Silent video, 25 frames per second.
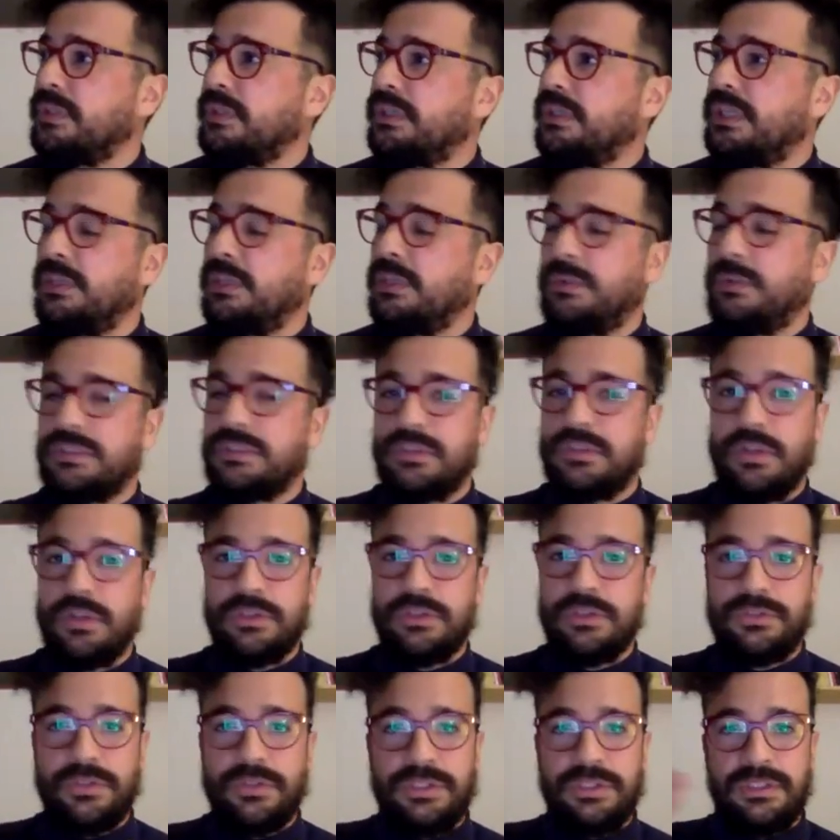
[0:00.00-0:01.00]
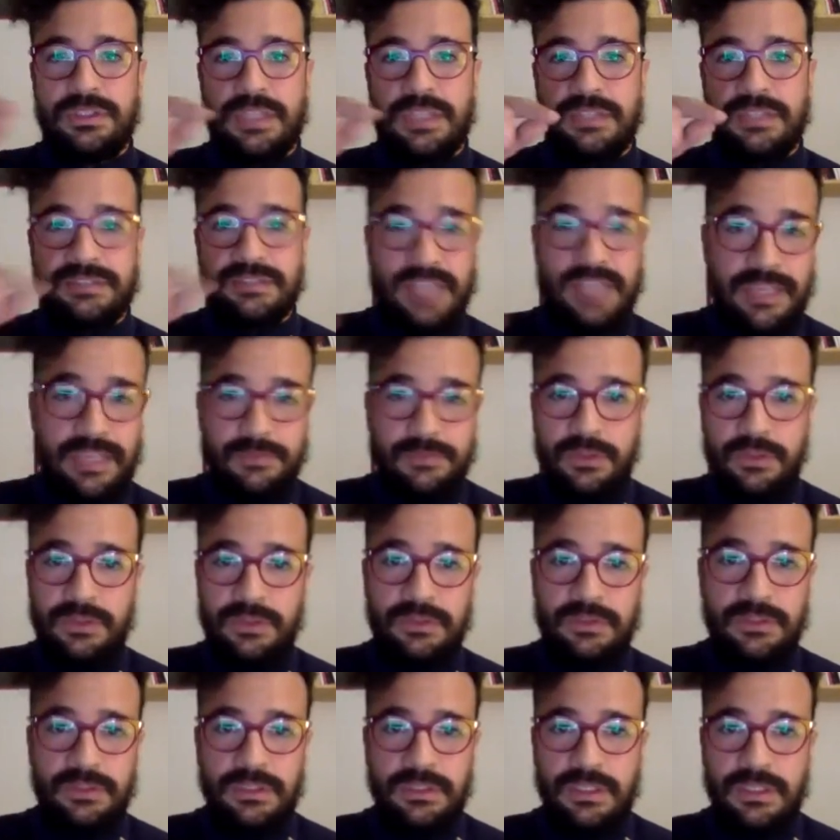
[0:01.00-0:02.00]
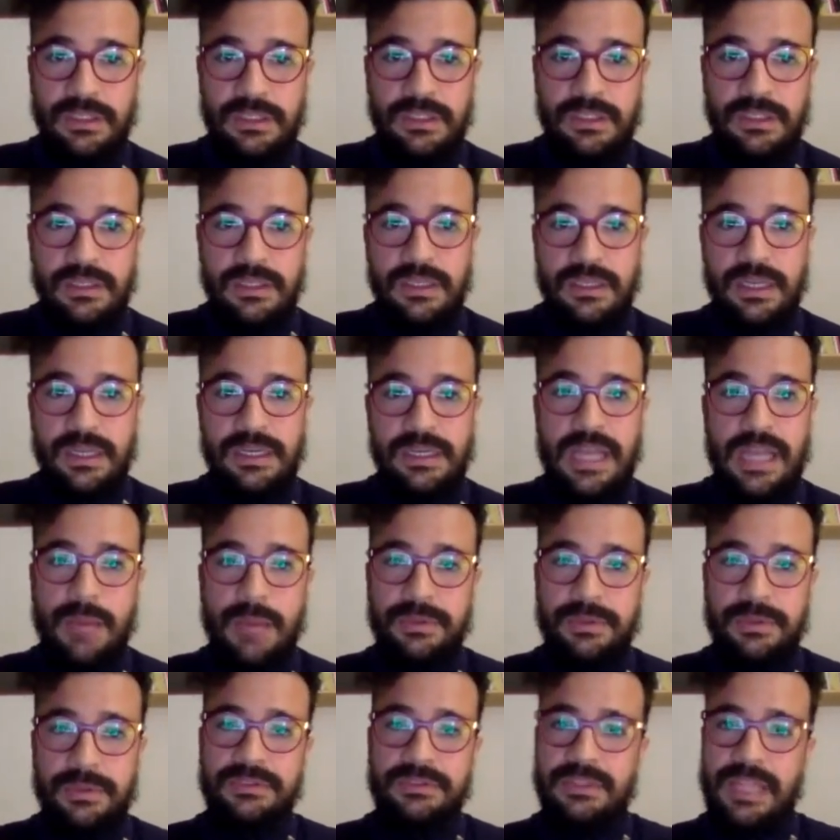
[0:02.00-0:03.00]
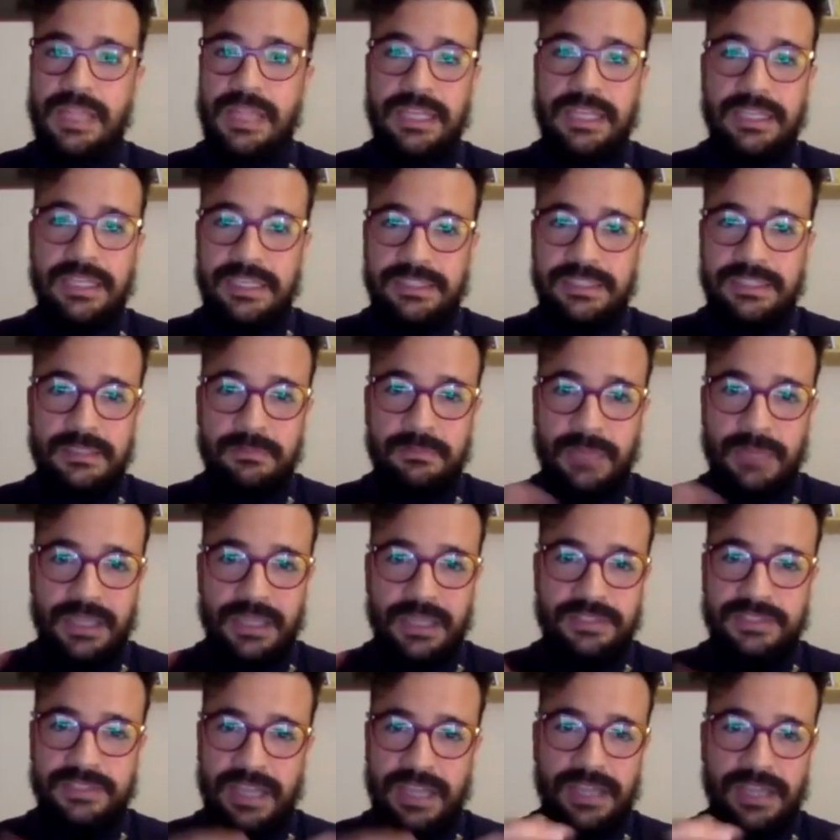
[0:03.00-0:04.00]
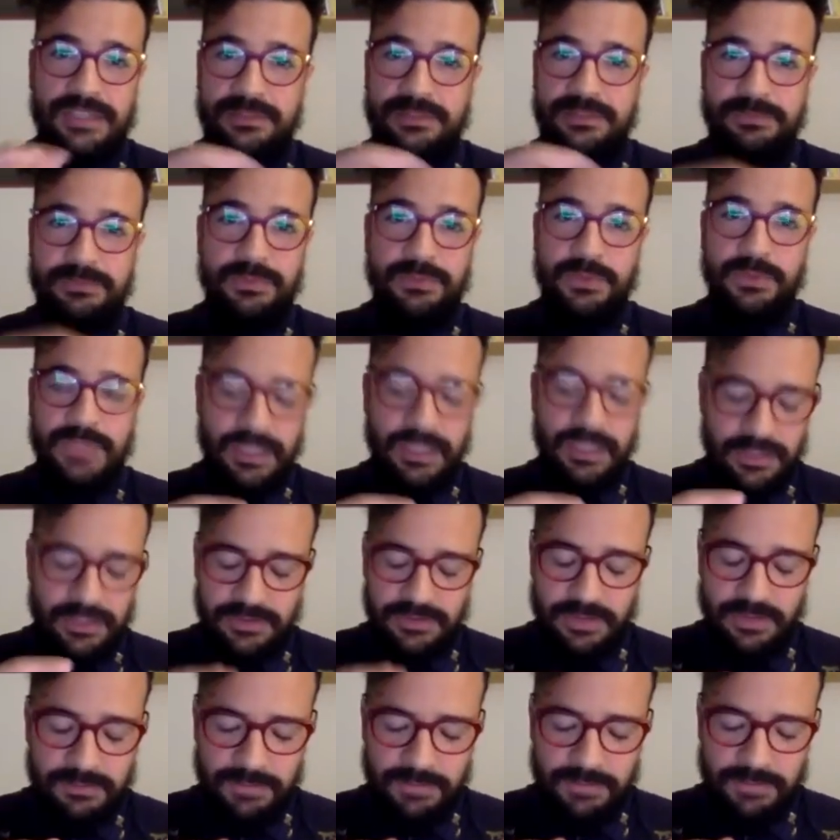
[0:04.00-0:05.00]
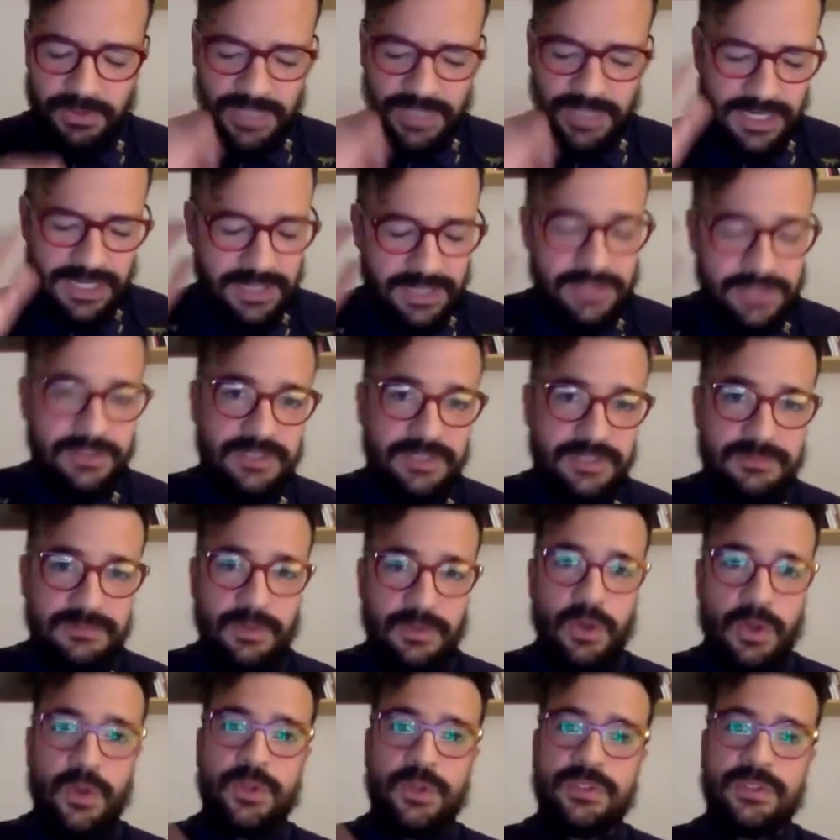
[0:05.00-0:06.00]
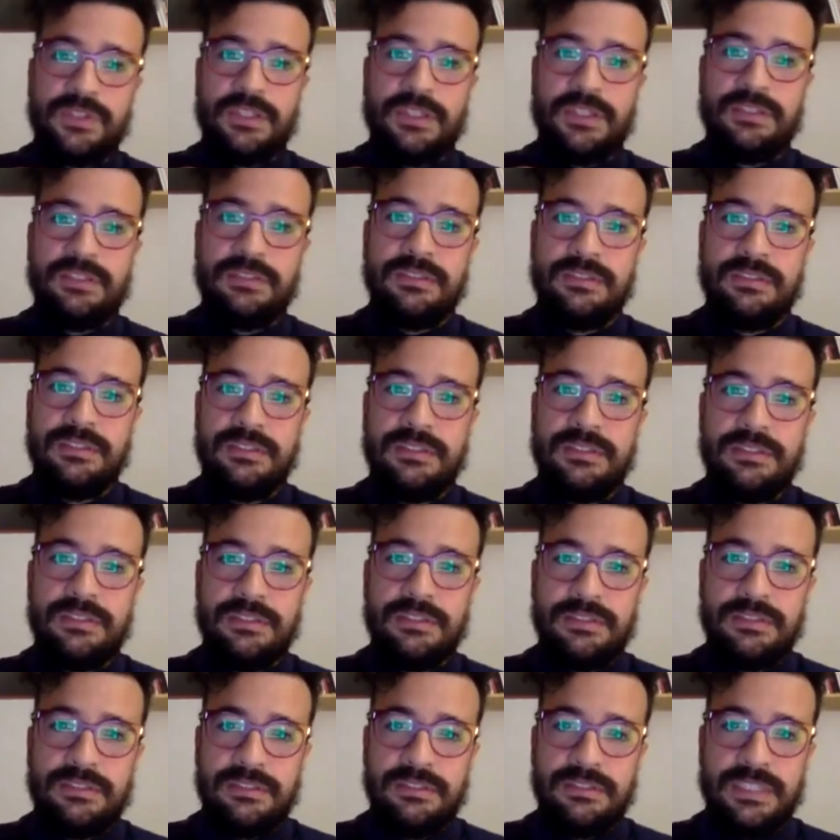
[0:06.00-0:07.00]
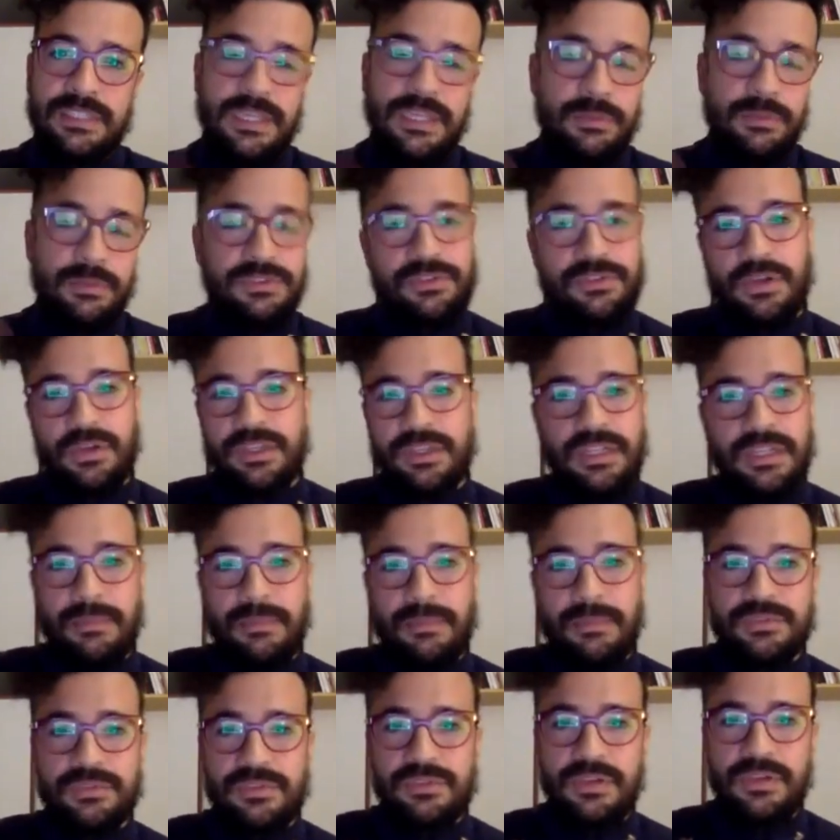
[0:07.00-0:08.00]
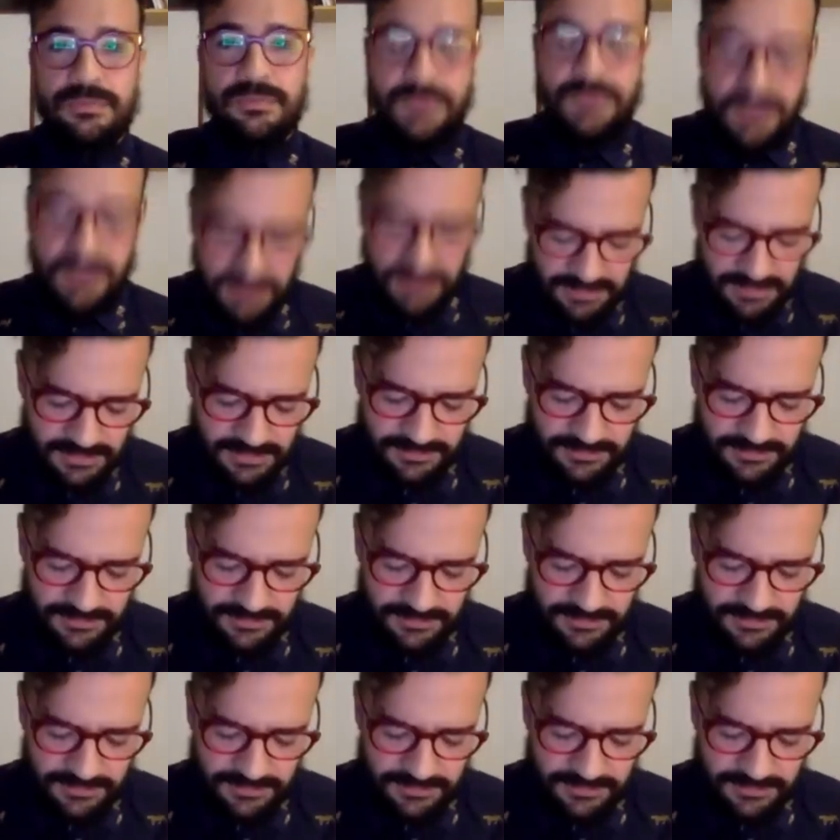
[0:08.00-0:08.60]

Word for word: he was also in that table and I was like eating my Chinese food and at some point I hear this voice and he was talking about something